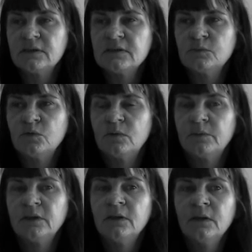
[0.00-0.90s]
Lismore. I
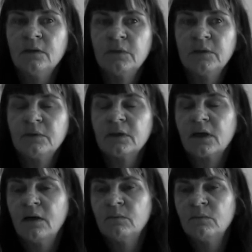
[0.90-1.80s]
mean, people that
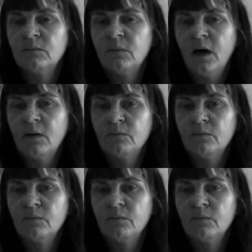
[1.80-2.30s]
come,